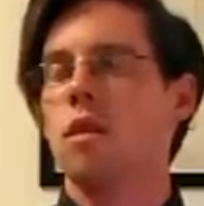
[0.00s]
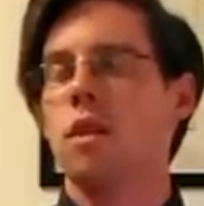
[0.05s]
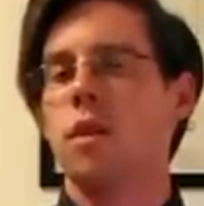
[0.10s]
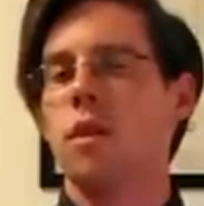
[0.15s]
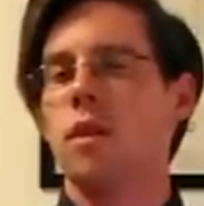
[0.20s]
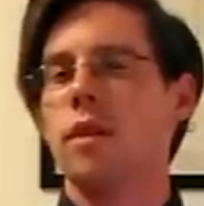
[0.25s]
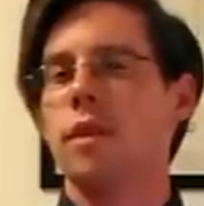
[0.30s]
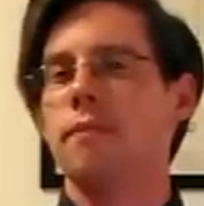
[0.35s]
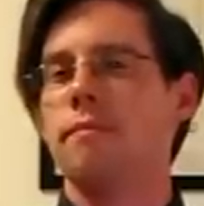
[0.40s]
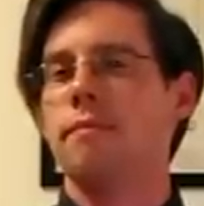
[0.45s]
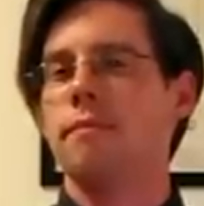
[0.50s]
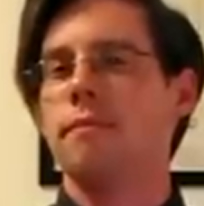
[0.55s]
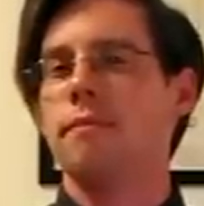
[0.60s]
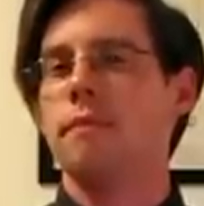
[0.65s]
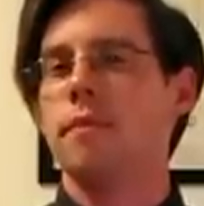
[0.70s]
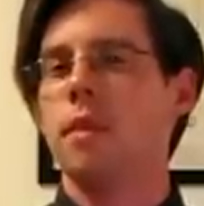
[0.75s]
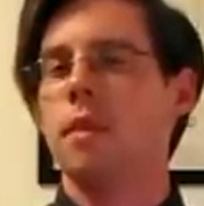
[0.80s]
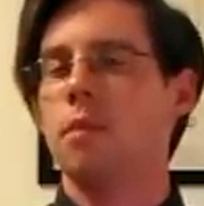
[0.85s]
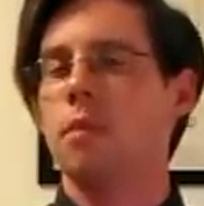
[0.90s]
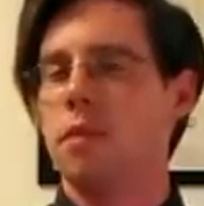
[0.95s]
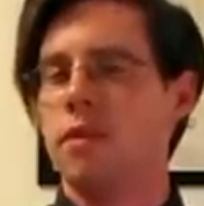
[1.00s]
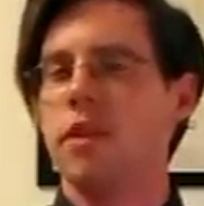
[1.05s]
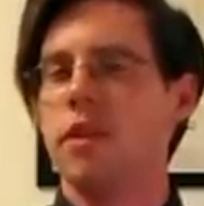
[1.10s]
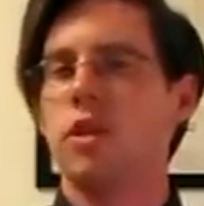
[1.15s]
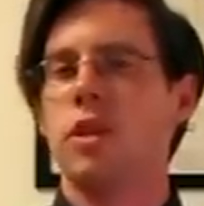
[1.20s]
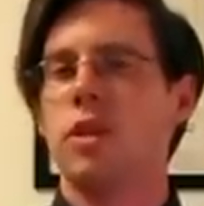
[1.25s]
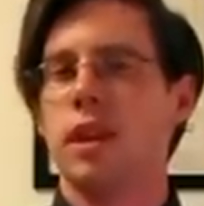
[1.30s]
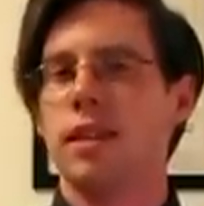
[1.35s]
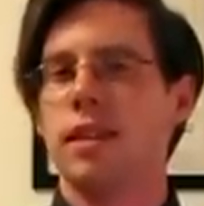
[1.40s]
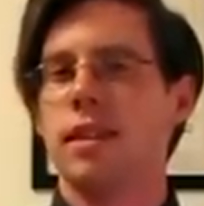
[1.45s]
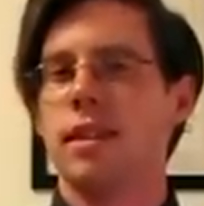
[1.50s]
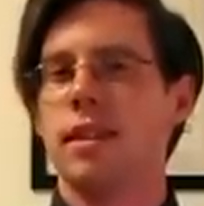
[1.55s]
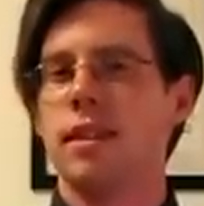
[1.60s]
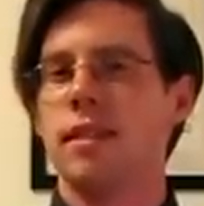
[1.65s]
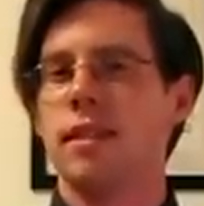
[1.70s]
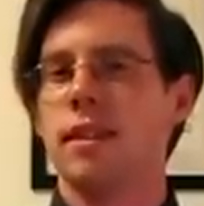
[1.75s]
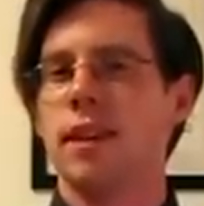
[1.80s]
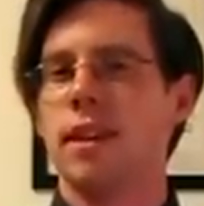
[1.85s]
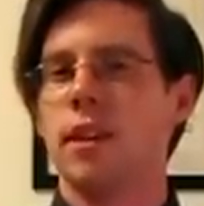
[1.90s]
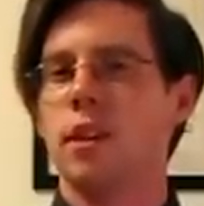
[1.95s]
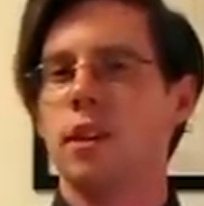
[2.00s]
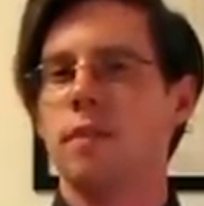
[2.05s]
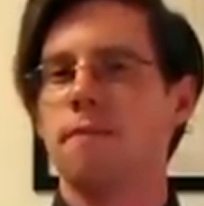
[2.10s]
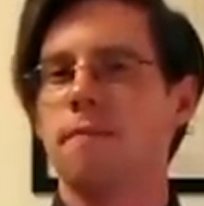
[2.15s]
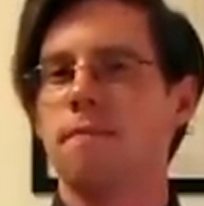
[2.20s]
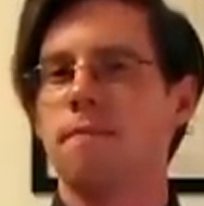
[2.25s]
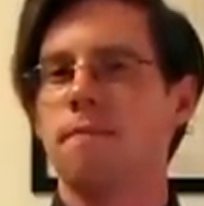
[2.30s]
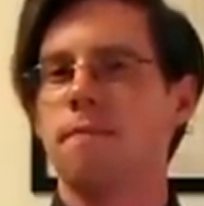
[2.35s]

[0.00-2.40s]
You know what? I'm gonna finish that sentence later.